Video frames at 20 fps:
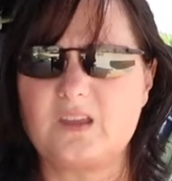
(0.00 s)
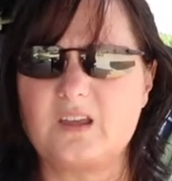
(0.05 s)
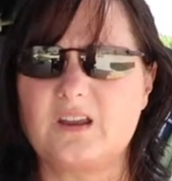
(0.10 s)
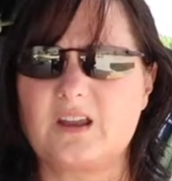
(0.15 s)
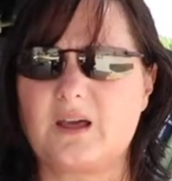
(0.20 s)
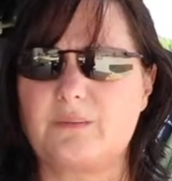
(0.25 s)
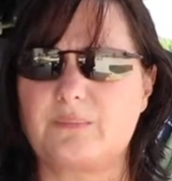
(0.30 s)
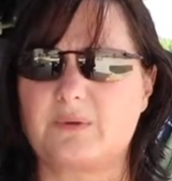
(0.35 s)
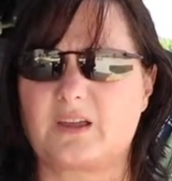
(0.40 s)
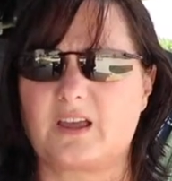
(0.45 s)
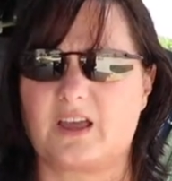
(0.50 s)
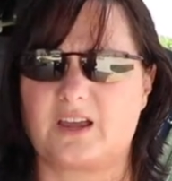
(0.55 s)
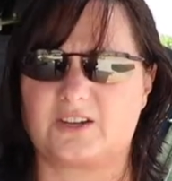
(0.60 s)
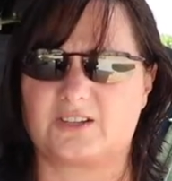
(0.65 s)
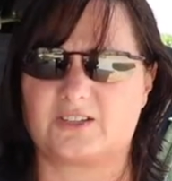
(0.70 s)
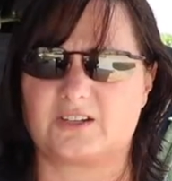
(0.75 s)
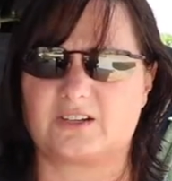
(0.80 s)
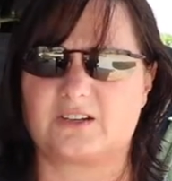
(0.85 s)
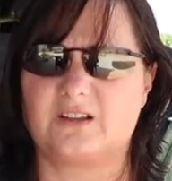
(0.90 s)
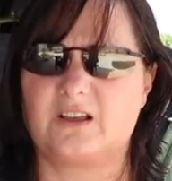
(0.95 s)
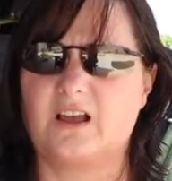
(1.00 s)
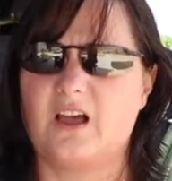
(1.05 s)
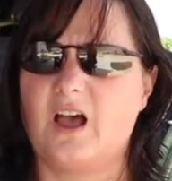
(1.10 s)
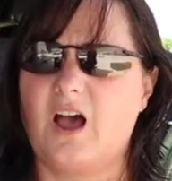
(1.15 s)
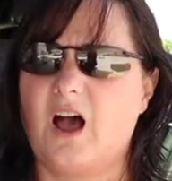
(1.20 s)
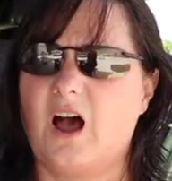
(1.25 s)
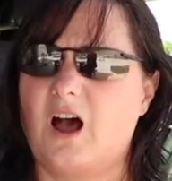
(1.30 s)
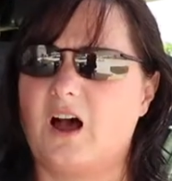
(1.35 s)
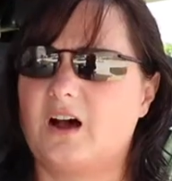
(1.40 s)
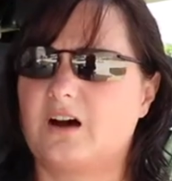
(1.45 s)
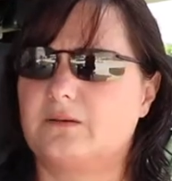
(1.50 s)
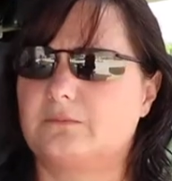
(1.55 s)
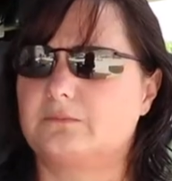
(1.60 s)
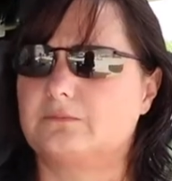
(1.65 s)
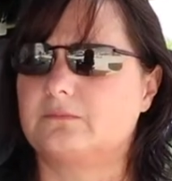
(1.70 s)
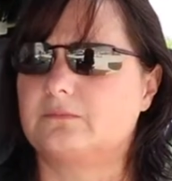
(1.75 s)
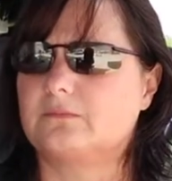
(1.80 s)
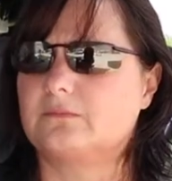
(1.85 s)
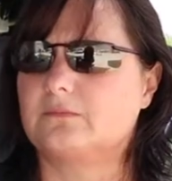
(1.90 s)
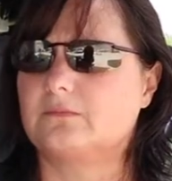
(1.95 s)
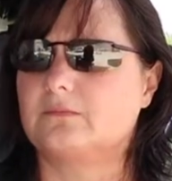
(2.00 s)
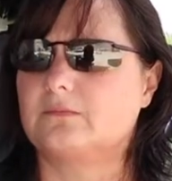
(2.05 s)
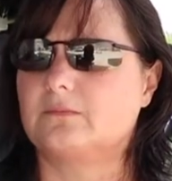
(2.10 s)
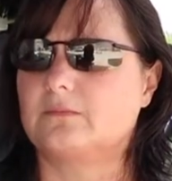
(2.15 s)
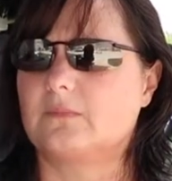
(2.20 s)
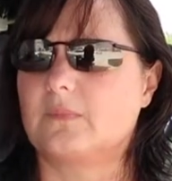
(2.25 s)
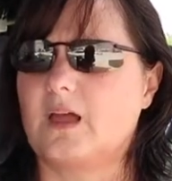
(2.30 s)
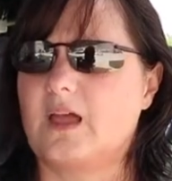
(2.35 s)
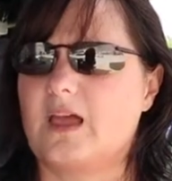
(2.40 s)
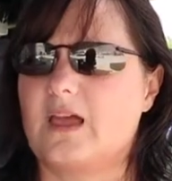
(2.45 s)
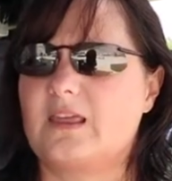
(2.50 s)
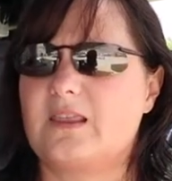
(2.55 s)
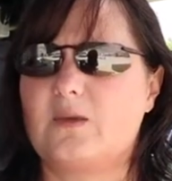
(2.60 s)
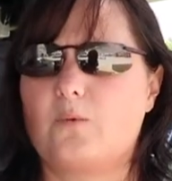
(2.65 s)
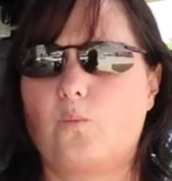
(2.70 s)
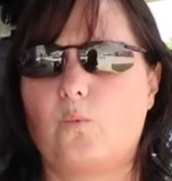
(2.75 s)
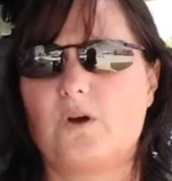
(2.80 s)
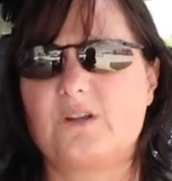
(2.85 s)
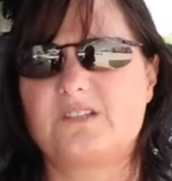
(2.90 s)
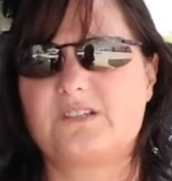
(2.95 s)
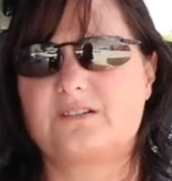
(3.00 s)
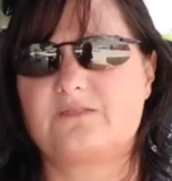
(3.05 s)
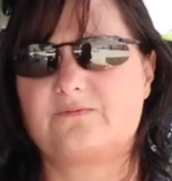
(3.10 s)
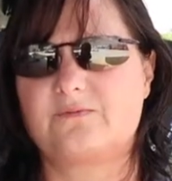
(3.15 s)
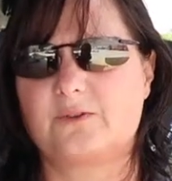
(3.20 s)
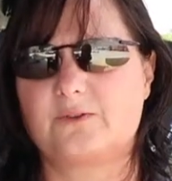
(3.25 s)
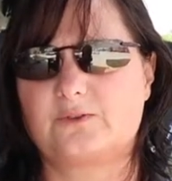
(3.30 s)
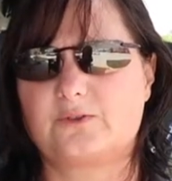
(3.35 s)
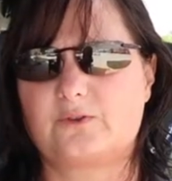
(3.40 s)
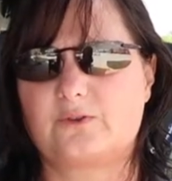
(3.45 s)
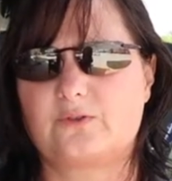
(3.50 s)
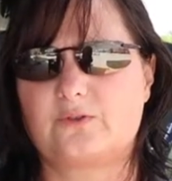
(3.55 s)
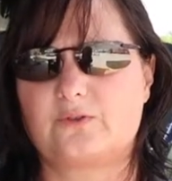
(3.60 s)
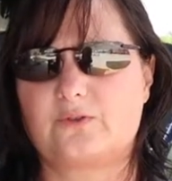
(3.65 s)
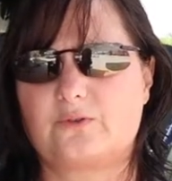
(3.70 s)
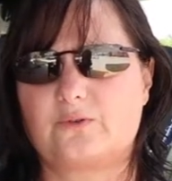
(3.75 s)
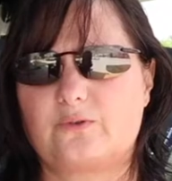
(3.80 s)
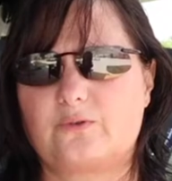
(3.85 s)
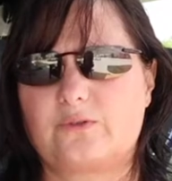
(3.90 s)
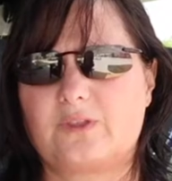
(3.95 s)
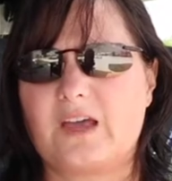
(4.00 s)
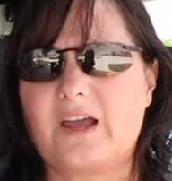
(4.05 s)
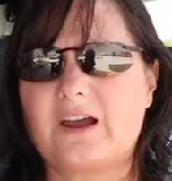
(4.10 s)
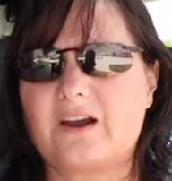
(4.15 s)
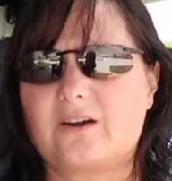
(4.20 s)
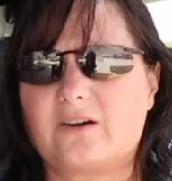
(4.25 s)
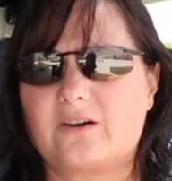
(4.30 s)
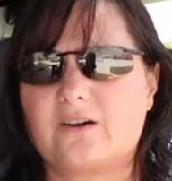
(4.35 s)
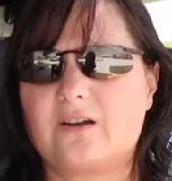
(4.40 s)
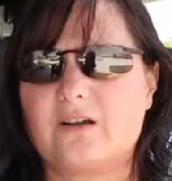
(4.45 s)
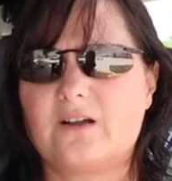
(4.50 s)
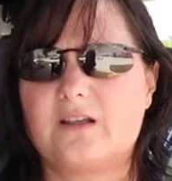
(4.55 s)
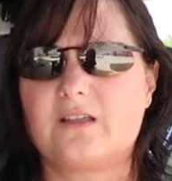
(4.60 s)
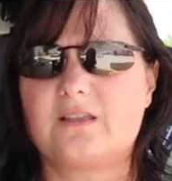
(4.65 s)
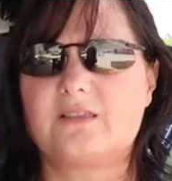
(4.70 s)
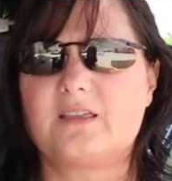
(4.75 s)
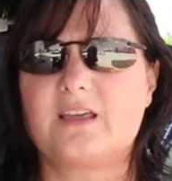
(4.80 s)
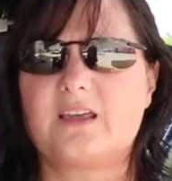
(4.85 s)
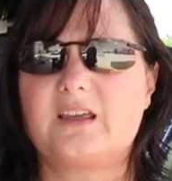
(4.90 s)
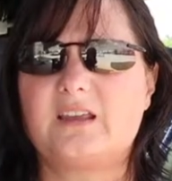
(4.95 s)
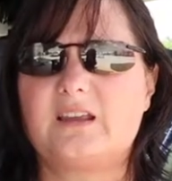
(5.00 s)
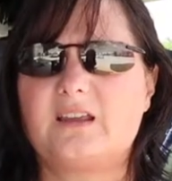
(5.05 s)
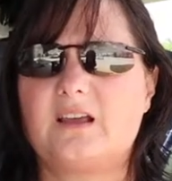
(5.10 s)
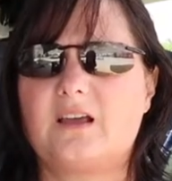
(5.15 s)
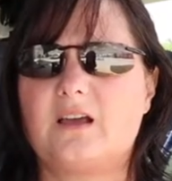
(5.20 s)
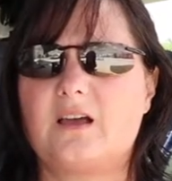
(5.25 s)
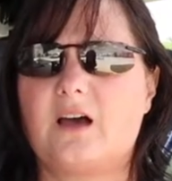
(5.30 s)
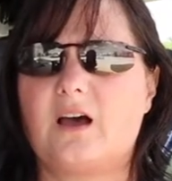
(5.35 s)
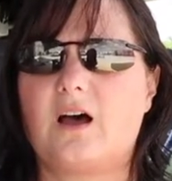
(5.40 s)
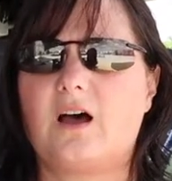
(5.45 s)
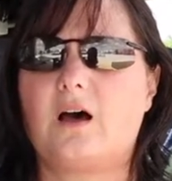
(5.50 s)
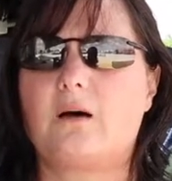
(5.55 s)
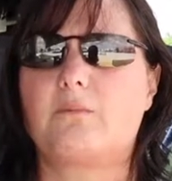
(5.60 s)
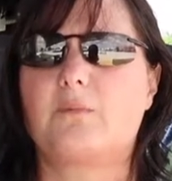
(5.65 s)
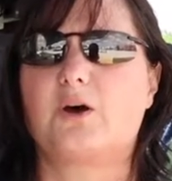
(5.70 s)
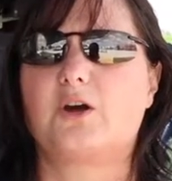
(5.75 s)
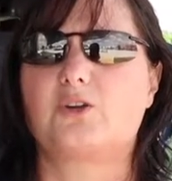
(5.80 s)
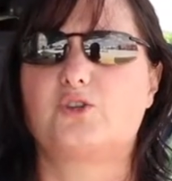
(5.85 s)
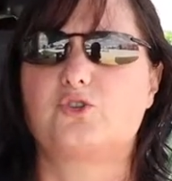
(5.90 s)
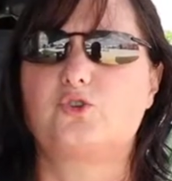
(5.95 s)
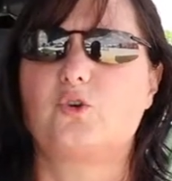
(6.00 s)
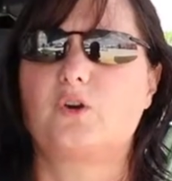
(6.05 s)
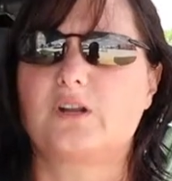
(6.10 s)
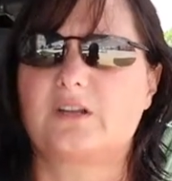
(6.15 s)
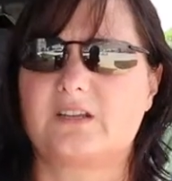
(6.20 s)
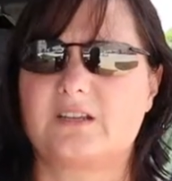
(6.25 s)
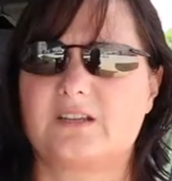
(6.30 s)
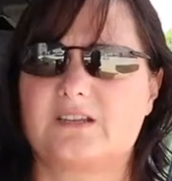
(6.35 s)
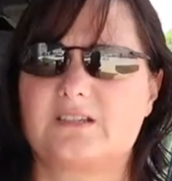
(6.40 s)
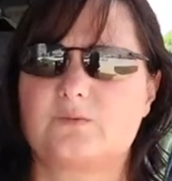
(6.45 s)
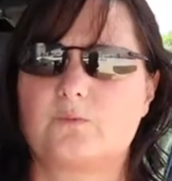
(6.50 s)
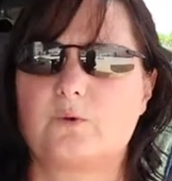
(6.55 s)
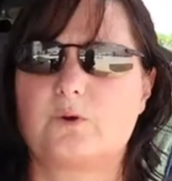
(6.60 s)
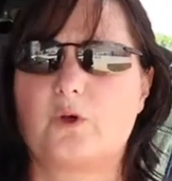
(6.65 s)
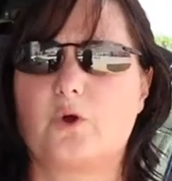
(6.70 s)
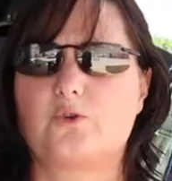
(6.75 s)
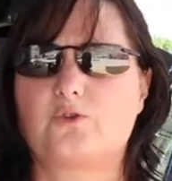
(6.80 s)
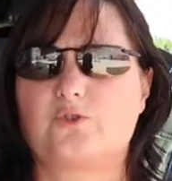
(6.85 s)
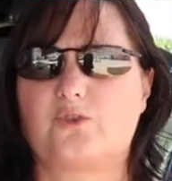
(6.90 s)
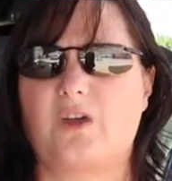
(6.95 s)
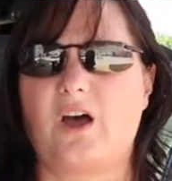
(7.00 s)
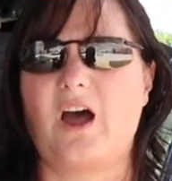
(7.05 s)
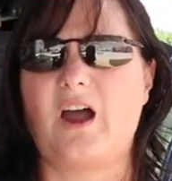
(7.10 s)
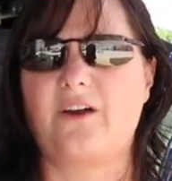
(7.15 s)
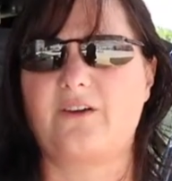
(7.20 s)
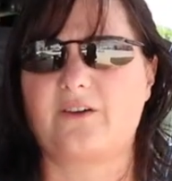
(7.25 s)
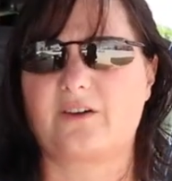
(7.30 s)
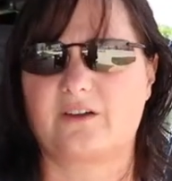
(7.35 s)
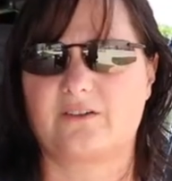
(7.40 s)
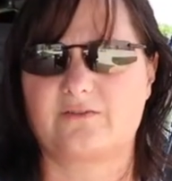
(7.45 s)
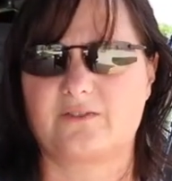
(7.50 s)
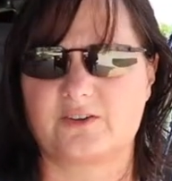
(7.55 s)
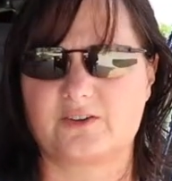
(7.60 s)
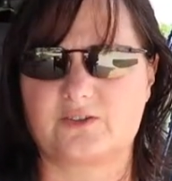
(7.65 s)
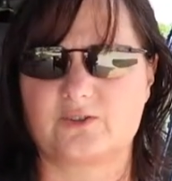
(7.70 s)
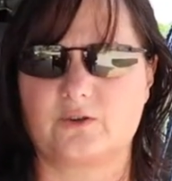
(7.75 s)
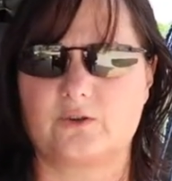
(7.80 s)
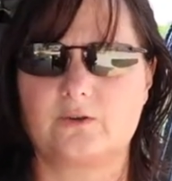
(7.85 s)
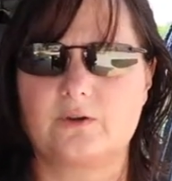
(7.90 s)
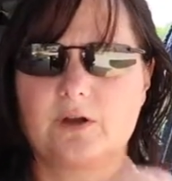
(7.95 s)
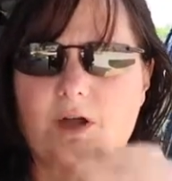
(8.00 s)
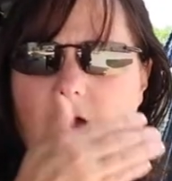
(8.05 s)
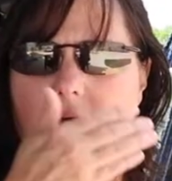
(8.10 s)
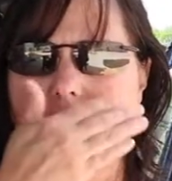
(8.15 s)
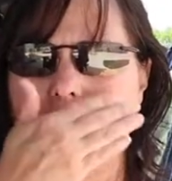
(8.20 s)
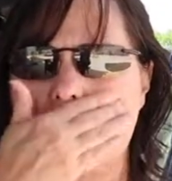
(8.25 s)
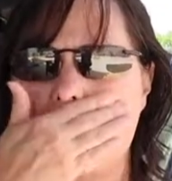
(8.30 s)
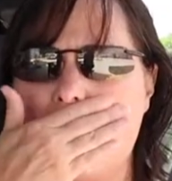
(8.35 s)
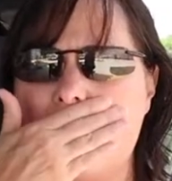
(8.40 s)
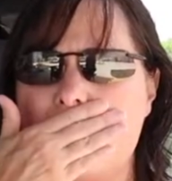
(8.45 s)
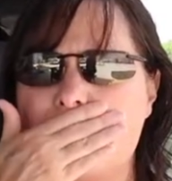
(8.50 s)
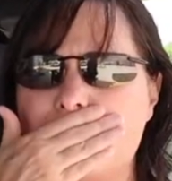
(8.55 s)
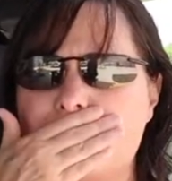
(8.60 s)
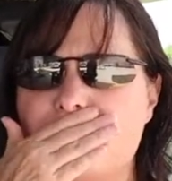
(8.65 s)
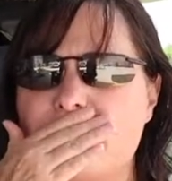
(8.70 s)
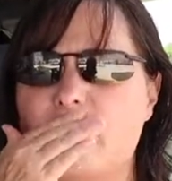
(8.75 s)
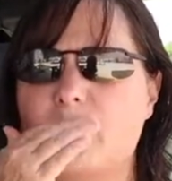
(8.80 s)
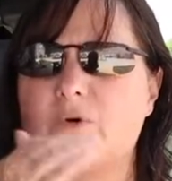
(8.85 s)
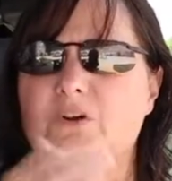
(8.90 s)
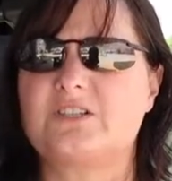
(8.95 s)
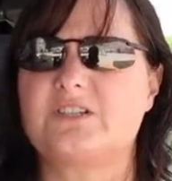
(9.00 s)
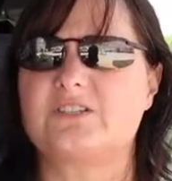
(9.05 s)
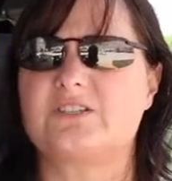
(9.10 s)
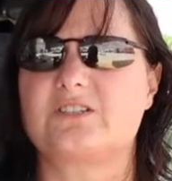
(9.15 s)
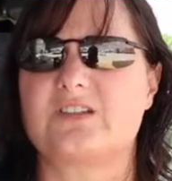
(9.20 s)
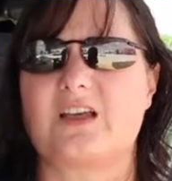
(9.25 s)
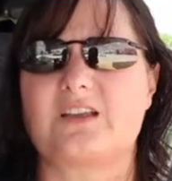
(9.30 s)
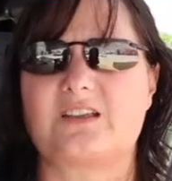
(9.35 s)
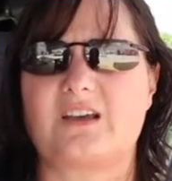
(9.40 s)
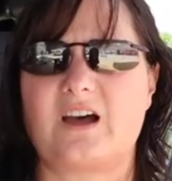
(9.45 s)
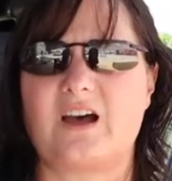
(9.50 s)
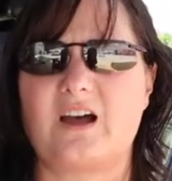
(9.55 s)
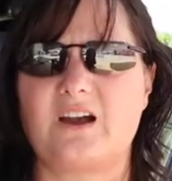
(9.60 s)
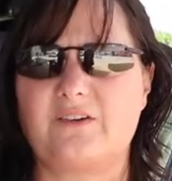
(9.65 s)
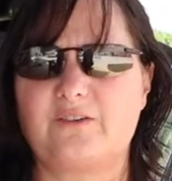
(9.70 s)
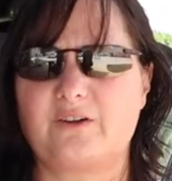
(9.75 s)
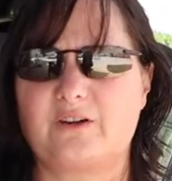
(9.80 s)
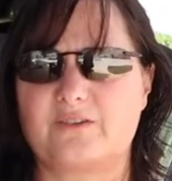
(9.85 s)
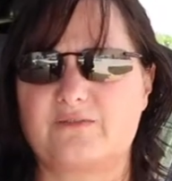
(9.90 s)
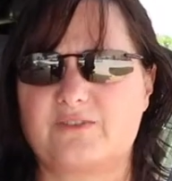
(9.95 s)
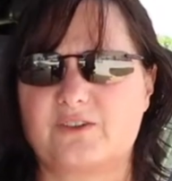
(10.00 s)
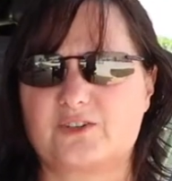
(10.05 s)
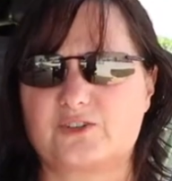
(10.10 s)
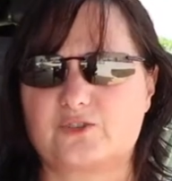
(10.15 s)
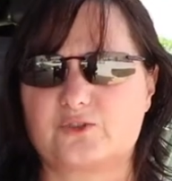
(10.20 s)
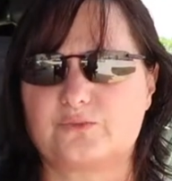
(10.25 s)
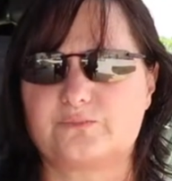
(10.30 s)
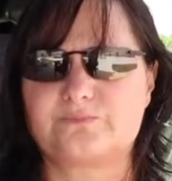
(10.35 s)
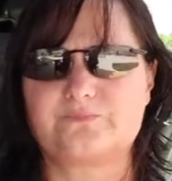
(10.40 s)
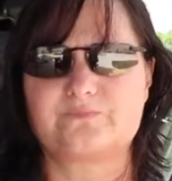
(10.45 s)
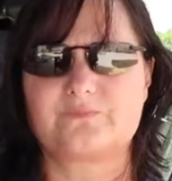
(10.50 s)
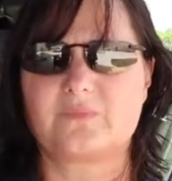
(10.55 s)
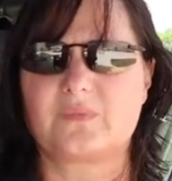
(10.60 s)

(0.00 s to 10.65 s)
and application. Um, and then once it's filtered through there, then um, a shortened list will go to the hiring official. Um, once it's at the hiring official,